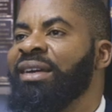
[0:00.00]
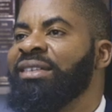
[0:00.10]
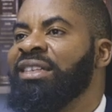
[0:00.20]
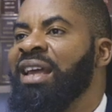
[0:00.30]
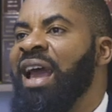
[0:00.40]

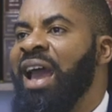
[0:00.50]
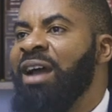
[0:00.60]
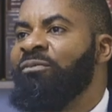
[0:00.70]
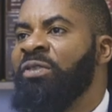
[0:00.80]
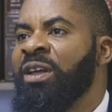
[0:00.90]
See,
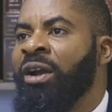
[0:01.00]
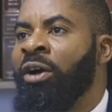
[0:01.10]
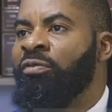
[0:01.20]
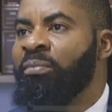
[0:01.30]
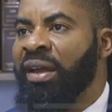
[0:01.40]
every
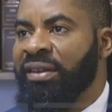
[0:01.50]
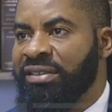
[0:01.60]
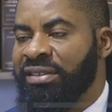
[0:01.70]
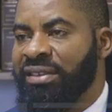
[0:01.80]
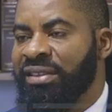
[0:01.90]
government
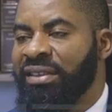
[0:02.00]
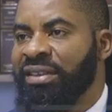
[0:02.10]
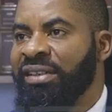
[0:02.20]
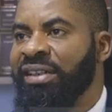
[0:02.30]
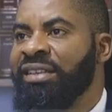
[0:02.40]

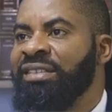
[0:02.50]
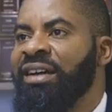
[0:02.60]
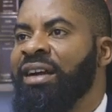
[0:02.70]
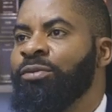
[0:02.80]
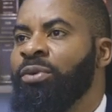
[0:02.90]
needs a
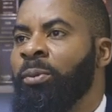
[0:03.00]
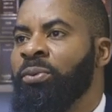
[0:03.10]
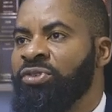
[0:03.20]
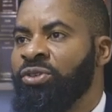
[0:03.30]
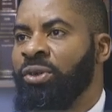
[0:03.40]
credible
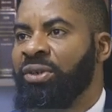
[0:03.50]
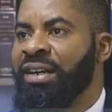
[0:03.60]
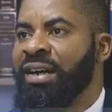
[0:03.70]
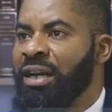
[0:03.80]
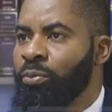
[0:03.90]
opposition,
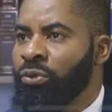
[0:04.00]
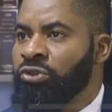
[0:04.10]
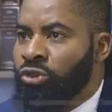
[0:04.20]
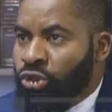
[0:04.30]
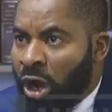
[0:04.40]
credible,
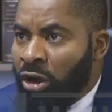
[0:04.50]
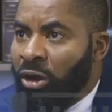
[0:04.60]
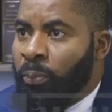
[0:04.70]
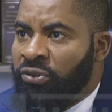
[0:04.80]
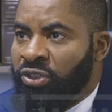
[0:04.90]
strong
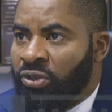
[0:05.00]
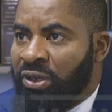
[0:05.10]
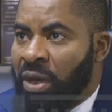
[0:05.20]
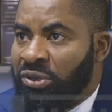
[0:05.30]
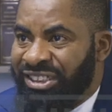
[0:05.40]
opposition
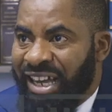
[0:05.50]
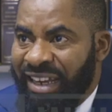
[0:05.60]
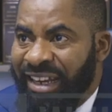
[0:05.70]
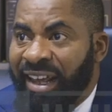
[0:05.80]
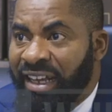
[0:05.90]
that will
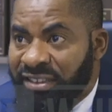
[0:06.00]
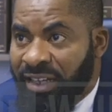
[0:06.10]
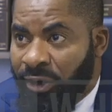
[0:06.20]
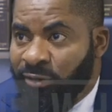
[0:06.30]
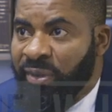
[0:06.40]
challenge the
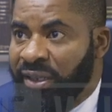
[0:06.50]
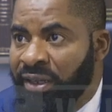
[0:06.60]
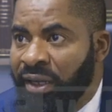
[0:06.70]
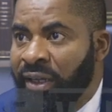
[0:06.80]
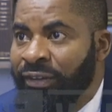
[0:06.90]
government,
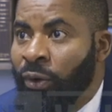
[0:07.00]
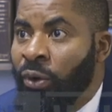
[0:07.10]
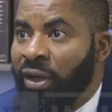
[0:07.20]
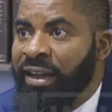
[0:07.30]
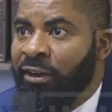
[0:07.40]
to
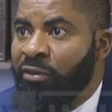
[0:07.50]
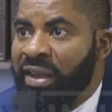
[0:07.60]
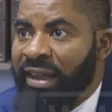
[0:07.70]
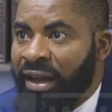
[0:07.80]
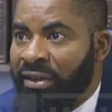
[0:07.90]
hold the
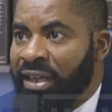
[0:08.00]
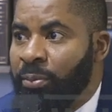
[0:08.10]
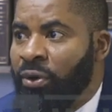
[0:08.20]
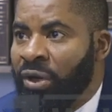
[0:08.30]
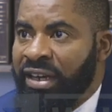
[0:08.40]
government
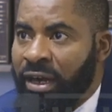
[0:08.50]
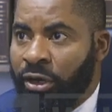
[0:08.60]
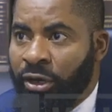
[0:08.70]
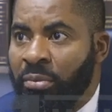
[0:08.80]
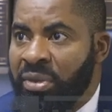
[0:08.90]
accountable on the
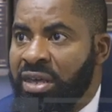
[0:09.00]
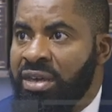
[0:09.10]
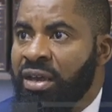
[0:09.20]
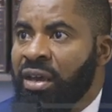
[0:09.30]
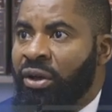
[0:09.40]

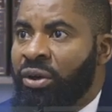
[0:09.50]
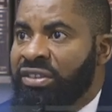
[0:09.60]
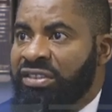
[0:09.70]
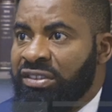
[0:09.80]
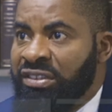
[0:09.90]
economy,
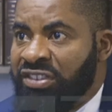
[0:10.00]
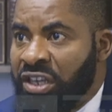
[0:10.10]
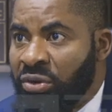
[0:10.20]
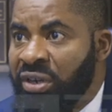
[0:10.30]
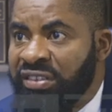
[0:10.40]
on
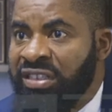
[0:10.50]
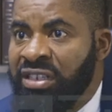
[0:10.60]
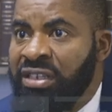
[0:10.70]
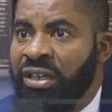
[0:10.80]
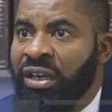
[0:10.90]

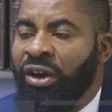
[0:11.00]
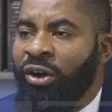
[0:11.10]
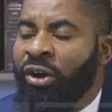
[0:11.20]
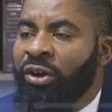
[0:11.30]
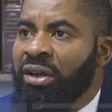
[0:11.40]
security,
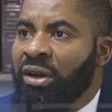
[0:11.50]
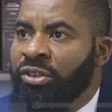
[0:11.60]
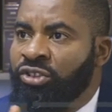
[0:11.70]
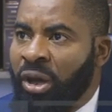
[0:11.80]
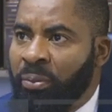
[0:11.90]
on
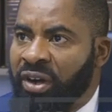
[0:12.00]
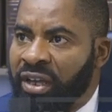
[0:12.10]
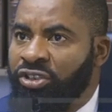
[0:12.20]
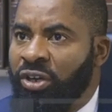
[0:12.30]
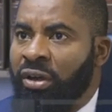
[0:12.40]
job
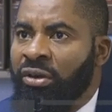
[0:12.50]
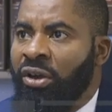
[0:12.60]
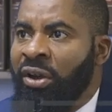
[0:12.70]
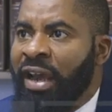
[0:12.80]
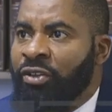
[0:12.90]
creation,
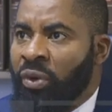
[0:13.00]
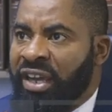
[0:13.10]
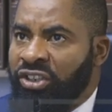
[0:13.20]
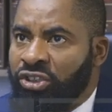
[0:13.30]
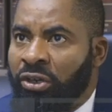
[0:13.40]
on
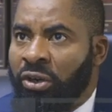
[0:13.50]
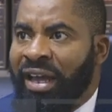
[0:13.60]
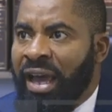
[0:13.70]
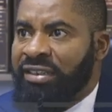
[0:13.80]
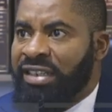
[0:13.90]
education, on
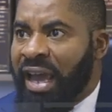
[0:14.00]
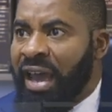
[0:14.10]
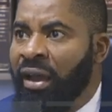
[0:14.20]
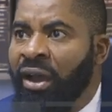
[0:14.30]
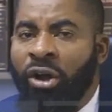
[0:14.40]

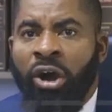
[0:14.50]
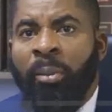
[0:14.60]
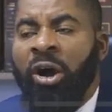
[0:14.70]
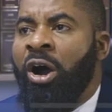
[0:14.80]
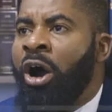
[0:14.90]
healthcare,
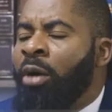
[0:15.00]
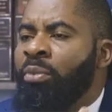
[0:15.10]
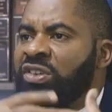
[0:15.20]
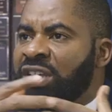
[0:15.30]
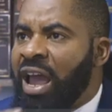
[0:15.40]
on
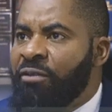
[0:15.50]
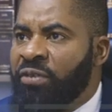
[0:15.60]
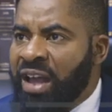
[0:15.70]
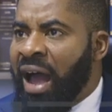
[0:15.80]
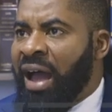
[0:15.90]
almost
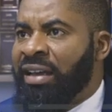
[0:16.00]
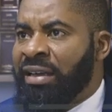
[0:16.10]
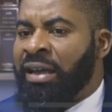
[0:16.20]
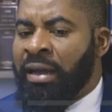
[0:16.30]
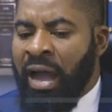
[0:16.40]
every
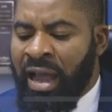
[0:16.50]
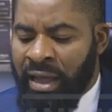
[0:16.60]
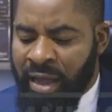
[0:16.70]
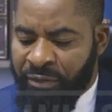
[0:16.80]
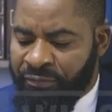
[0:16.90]

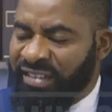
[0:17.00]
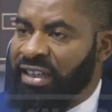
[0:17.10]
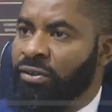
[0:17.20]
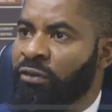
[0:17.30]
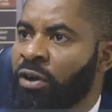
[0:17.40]

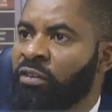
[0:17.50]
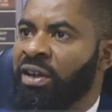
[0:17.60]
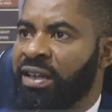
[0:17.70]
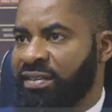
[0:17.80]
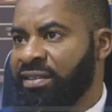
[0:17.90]
facet of
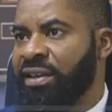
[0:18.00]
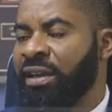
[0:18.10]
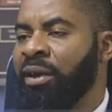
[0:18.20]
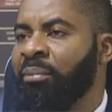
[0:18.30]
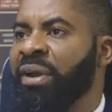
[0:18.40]
governance.
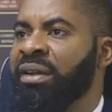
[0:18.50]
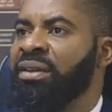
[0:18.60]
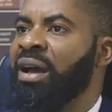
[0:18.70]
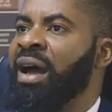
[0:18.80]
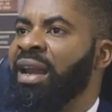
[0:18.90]
But
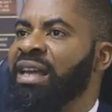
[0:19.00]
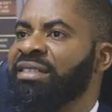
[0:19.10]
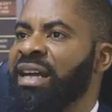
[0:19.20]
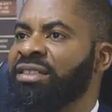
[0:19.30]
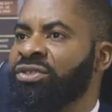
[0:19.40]
alas,
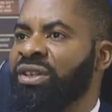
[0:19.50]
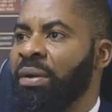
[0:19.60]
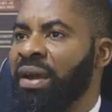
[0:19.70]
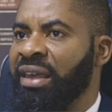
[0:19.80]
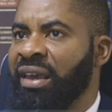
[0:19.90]
that is not
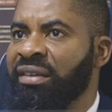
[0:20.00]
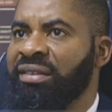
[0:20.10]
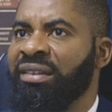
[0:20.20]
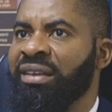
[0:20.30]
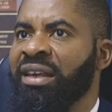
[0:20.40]
our
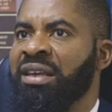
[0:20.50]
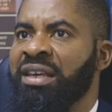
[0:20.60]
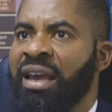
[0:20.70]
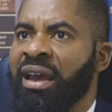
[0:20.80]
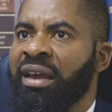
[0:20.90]
case.
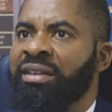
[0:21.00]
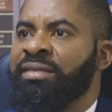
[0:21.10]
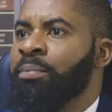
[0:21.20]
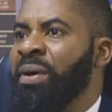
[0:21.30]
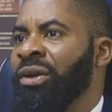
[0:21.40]
Here, it's
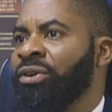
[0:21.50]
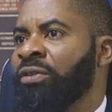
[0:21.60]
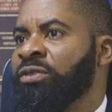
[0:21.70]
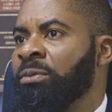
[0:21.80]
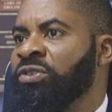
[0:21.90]
a parody
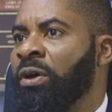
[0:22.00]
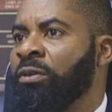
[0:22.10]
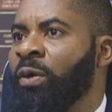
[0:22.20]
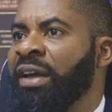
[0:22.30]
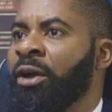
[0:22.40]
of some
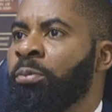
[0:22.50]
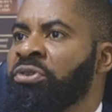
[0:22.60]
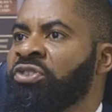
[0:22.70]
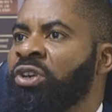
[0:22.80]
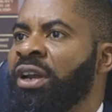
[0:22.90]
software. The
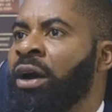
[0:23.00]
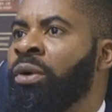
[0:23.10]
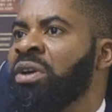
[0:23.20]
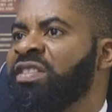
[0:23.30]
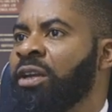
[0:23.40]
opposition are
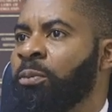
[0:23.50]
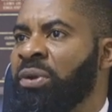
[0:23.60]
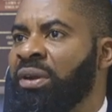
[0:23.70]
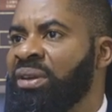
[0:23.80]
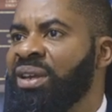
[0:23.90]
always
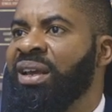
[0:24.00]
sleeping.